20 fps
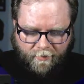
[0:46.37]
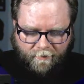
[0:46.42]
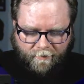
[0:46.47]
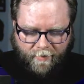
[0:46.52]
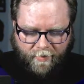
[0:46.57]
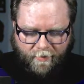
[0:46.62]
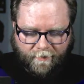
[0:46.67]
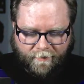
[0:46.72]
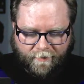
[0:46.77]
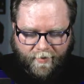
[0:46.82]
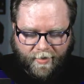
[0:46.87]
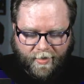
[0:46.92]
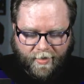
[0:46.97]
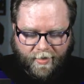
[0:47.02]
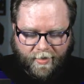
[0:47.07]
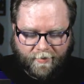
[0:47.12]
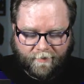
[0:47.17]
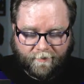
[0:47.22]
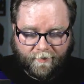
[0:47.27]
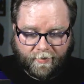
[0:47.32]

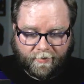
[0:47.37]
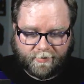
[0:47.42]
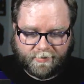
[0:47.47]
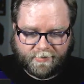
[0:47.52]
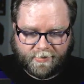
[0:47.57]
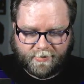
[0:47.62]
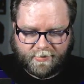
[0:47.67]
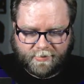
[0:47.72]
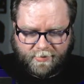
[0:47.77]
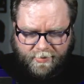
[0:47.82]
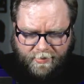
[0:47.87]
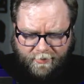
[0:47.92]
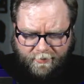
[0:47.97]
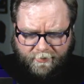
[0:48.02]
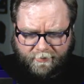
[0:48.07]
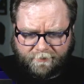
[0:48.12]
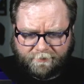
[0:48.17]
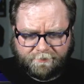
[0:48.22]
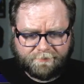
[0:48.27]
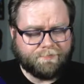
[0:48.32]
verify Vault is
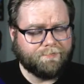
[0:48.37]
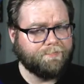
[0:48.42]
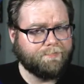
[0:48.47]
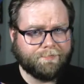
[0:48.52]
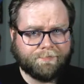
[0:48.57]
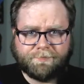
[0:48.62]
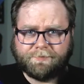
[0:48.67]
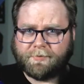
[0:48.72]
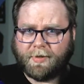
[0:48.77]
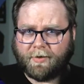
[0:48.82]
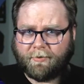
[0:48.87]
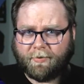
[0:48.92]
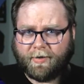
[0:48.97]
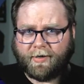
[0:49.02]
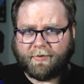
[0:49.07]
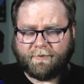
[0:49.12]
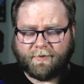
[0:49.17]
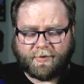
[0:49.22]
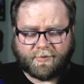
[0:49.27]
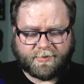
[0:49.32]
unsealed by
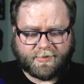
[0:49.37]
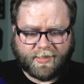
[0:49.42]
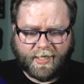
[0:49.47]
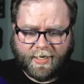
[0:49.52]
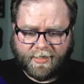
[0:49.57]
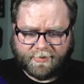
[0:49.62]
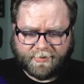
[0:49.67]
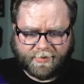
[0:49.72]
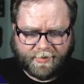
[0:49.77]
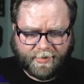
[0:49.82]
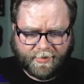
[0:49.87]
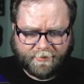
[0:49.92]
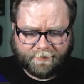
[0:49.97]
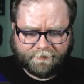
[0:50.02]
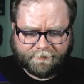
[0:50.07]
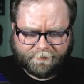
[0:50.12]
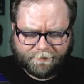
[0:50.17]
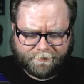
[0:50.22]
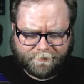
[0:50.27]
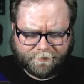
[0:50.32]
running Vault status again.